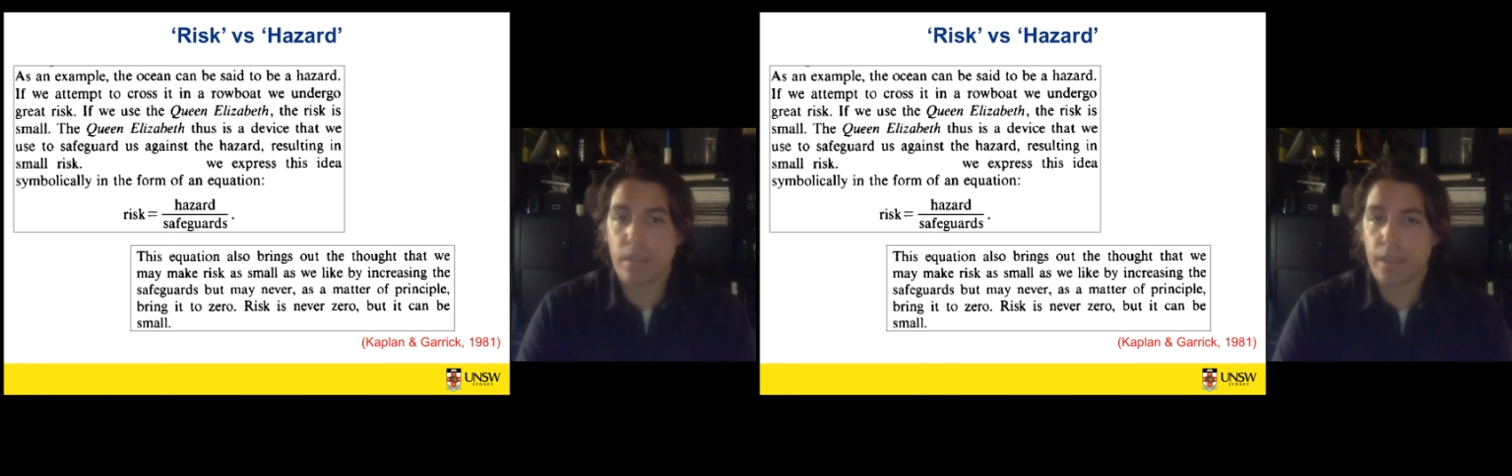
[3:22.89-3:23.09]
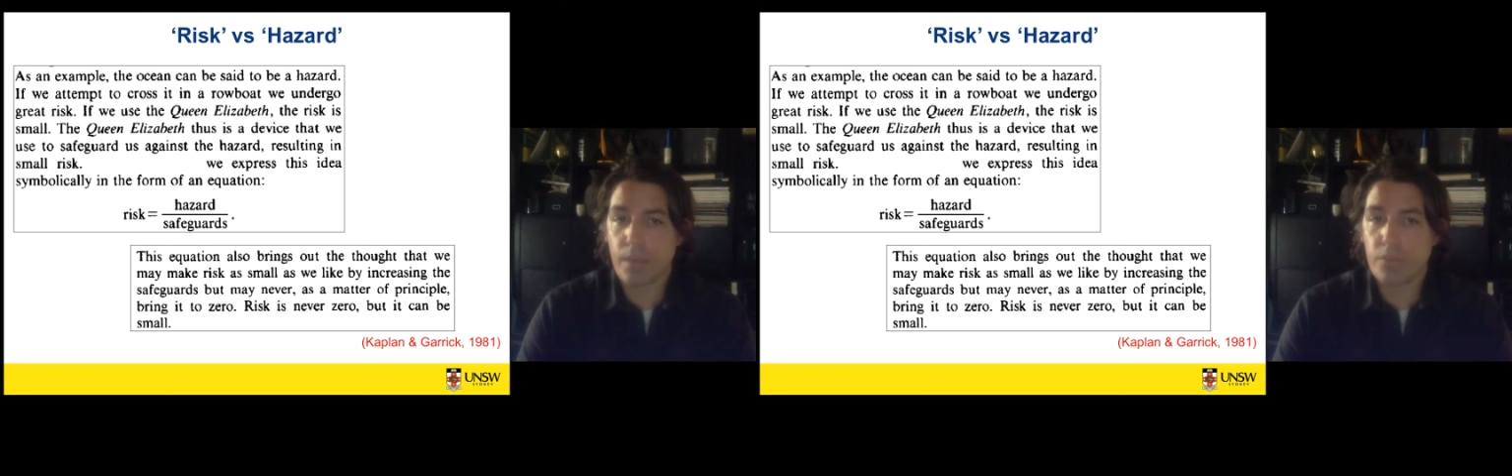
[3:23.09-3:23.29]

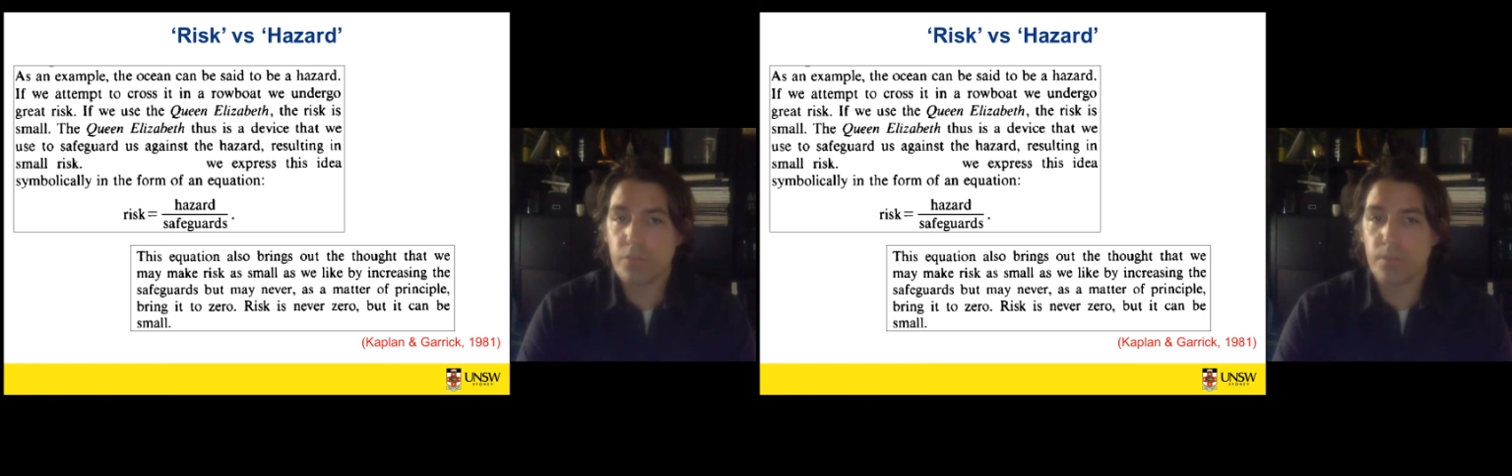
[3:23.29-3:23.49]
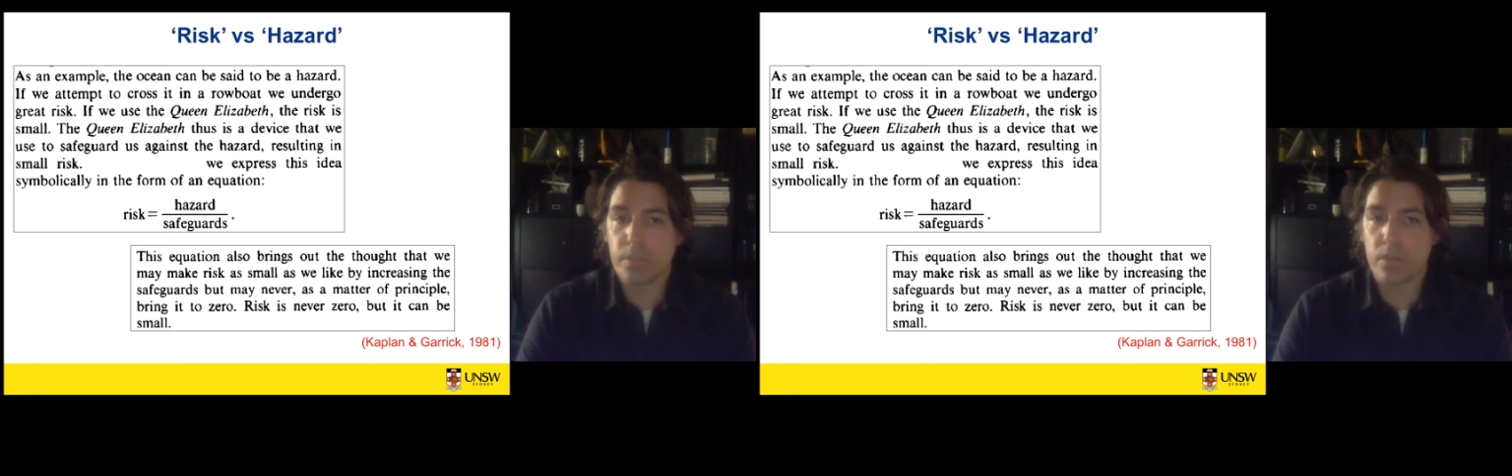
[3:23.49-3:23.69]
that comes
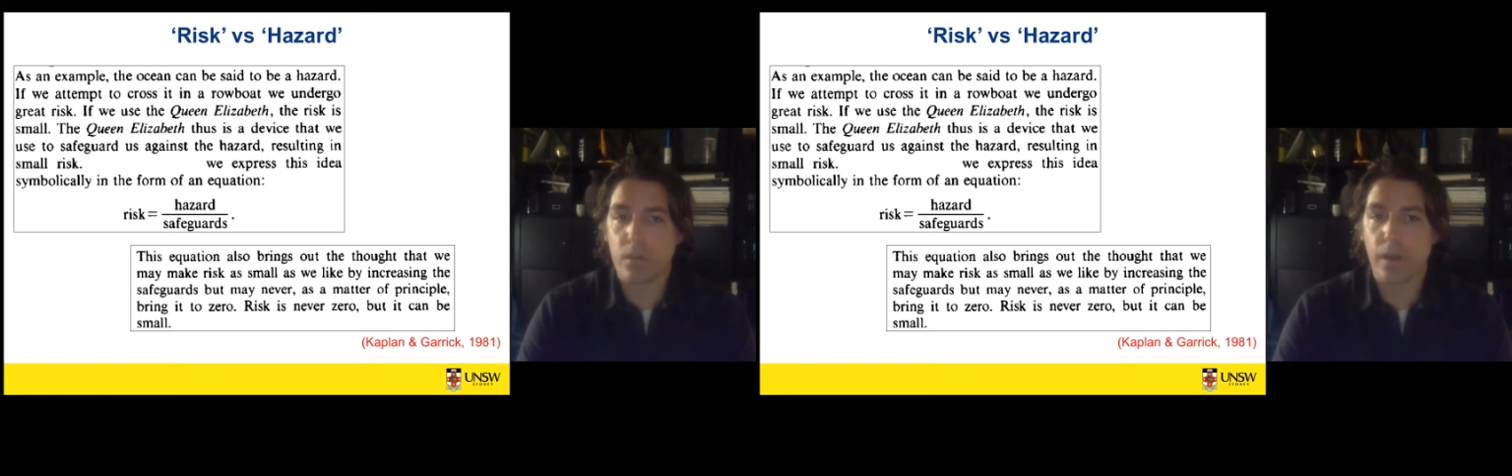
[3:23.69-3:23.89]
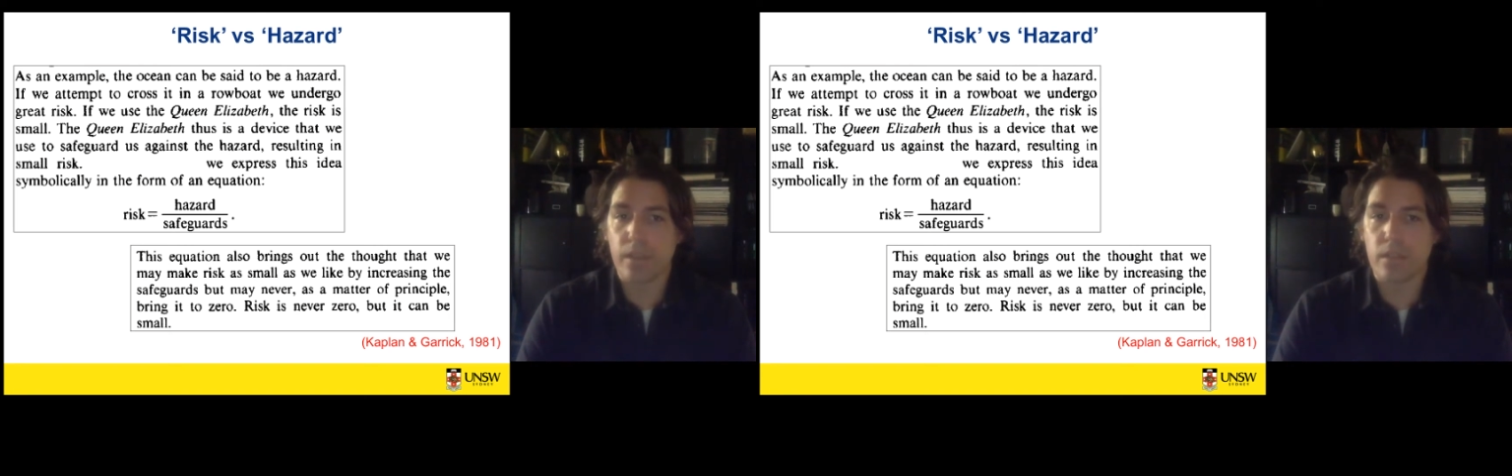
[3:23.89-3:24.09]
from this
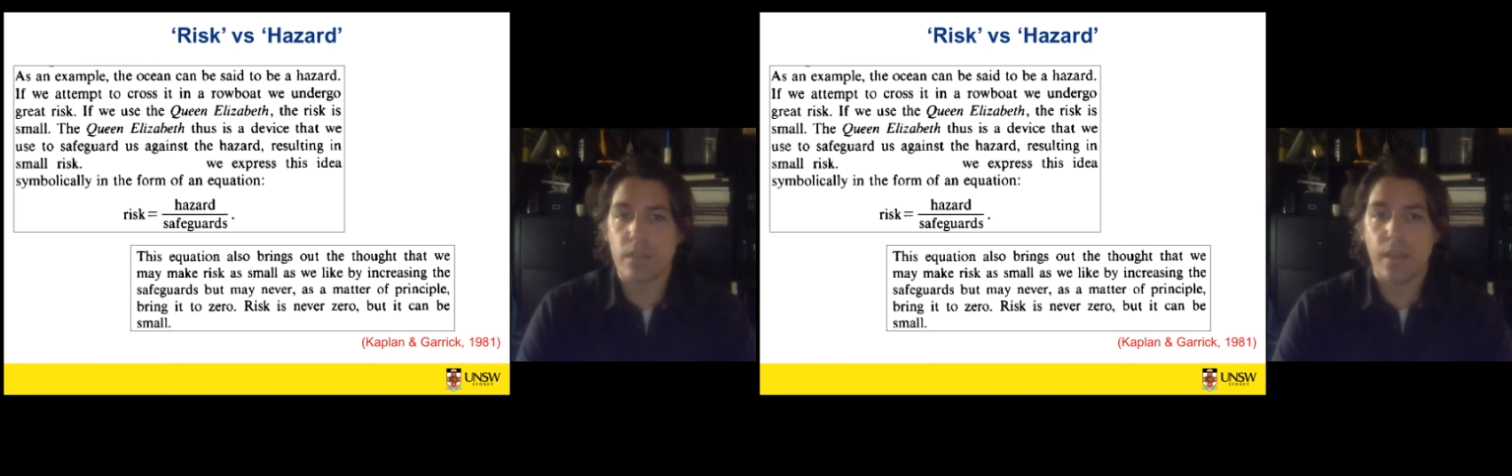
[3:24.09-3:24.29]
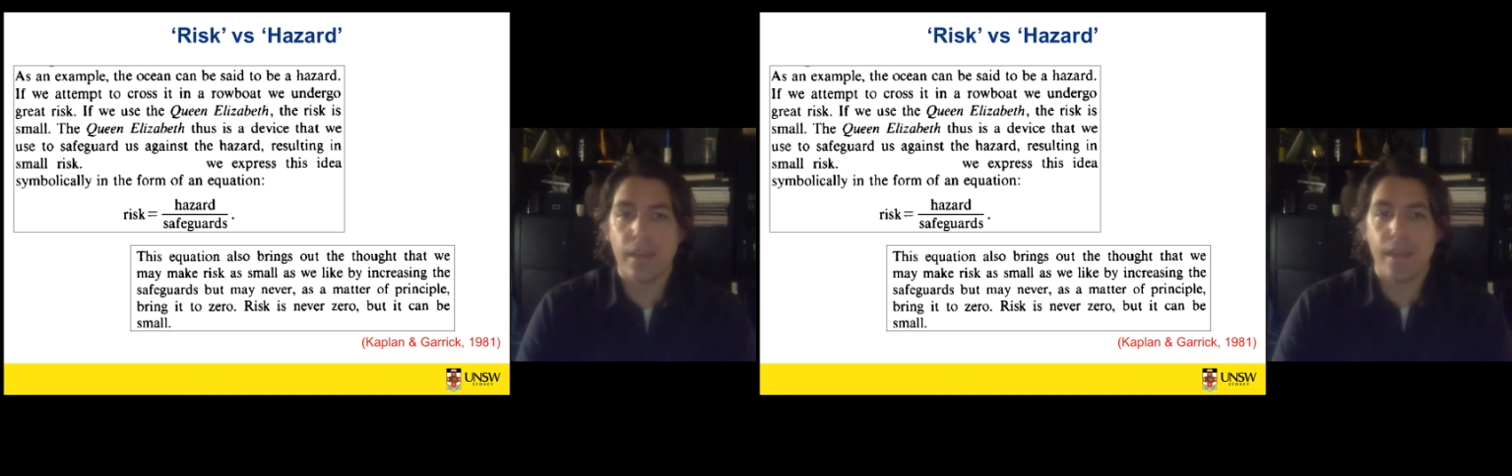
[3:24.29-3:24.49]
equation